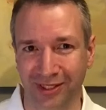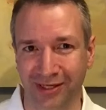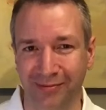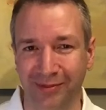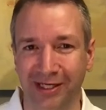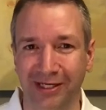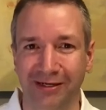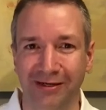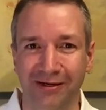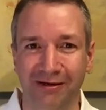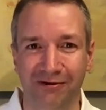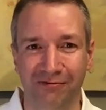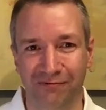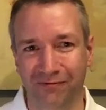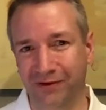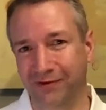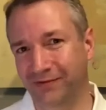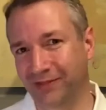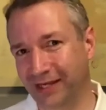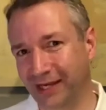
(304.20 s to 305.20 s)
I mean,
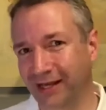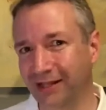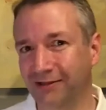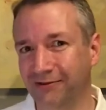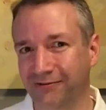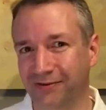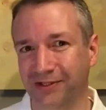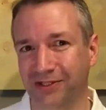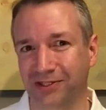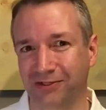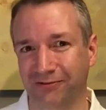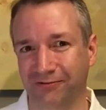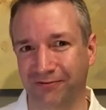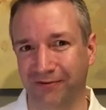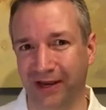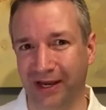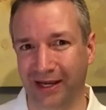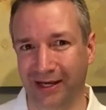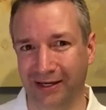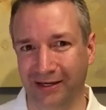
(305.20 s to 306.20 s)
if the elephants are
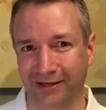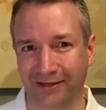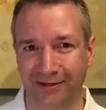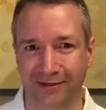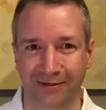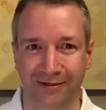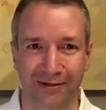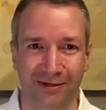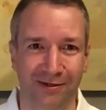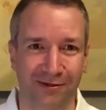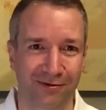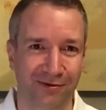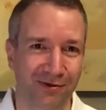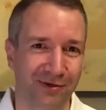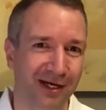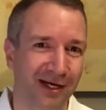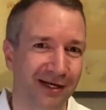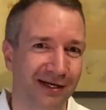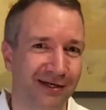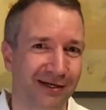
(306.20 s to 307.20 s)
fake, you know, you
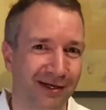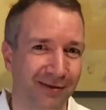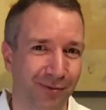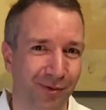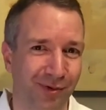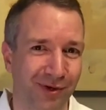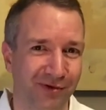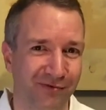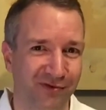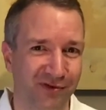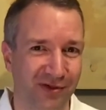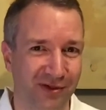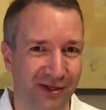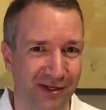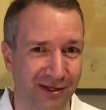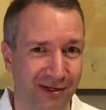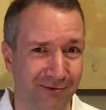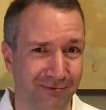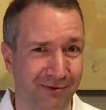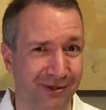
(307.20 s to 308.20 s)
kind of come away feeling
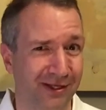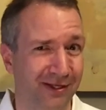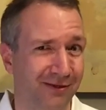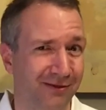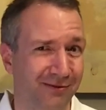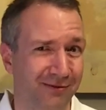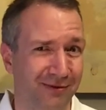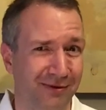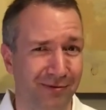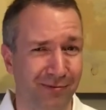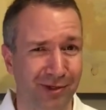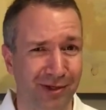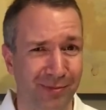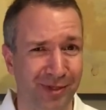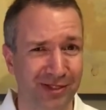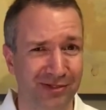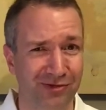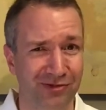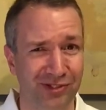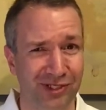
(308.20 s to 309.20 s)
like, well, what
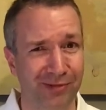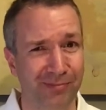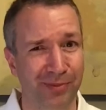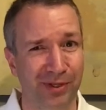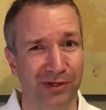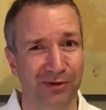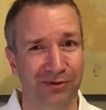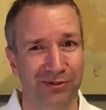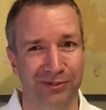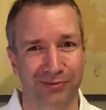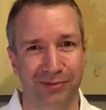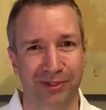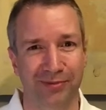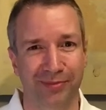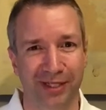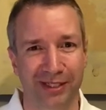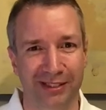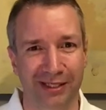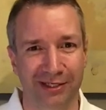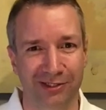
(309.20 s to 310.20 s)
about those hippos? What
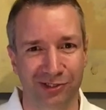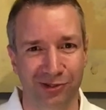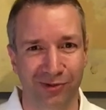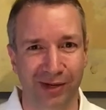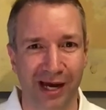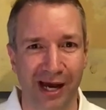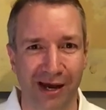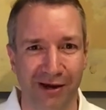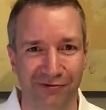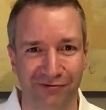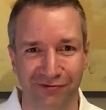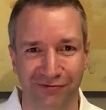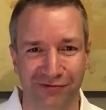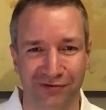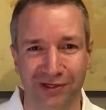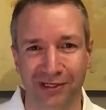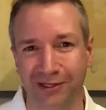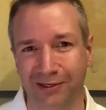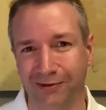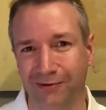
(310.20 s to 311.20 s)
about that giraffe?
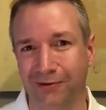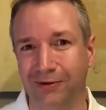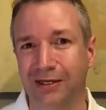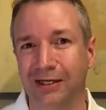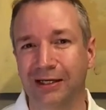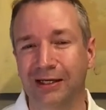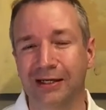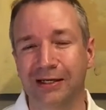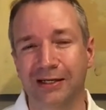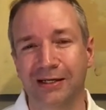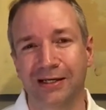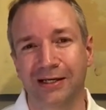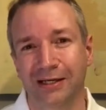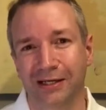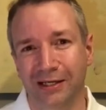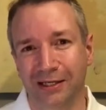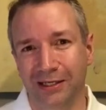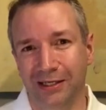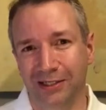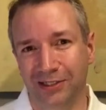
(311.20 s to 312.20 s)
You know,
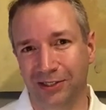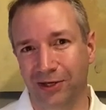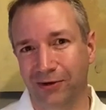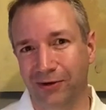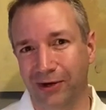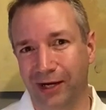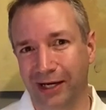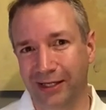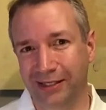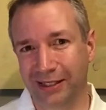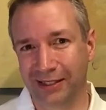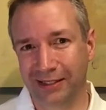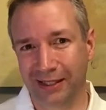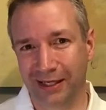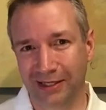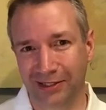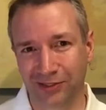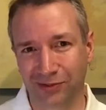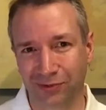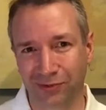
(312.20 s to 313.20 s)
so I think
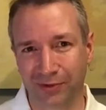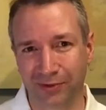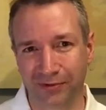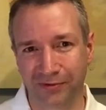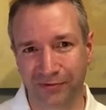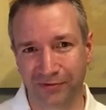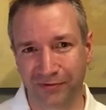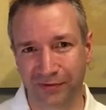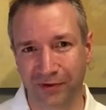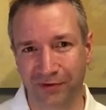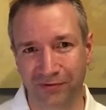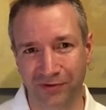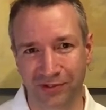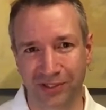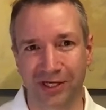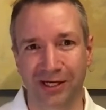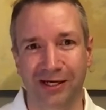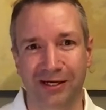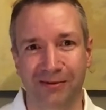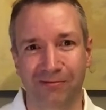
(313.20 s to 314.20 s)
they sort of, over
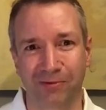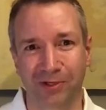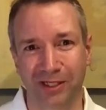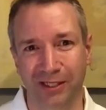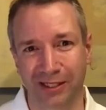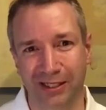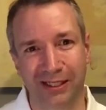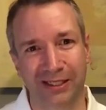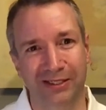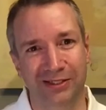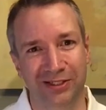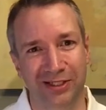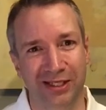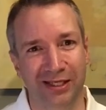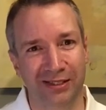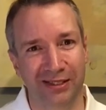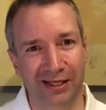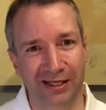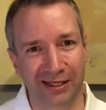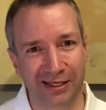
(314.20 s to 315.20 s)
time, realized
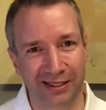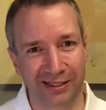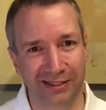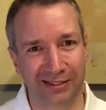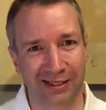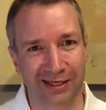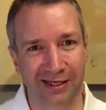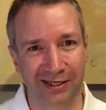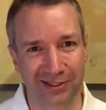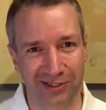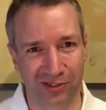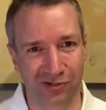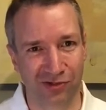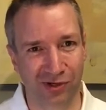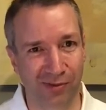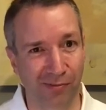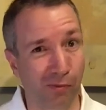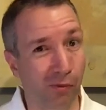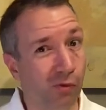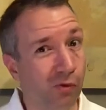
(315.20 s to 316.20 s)
that they needed to
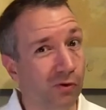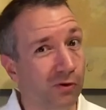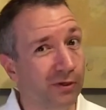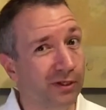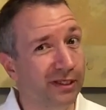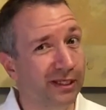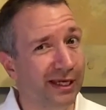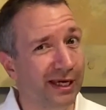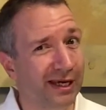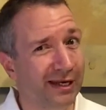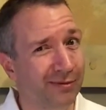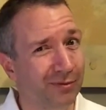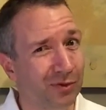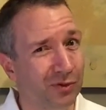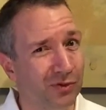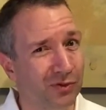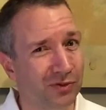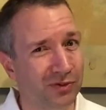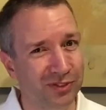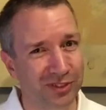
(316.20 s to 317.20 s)
concentrate more on the
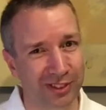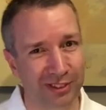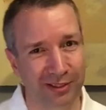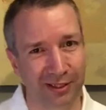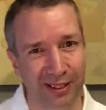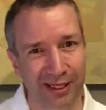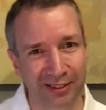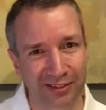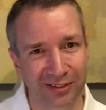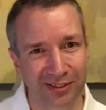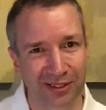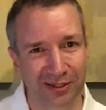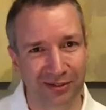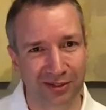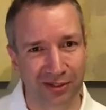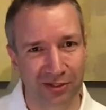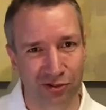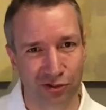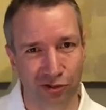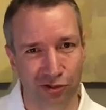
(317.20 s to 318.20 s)
animals and less on
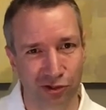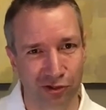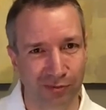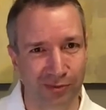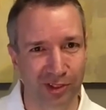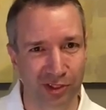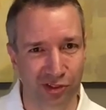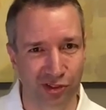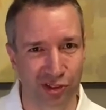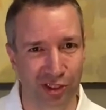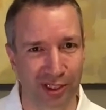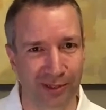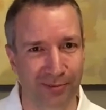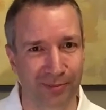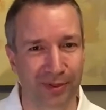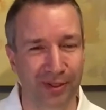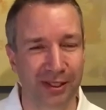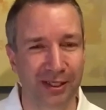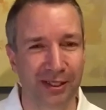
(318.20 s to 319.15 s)
the showmanship.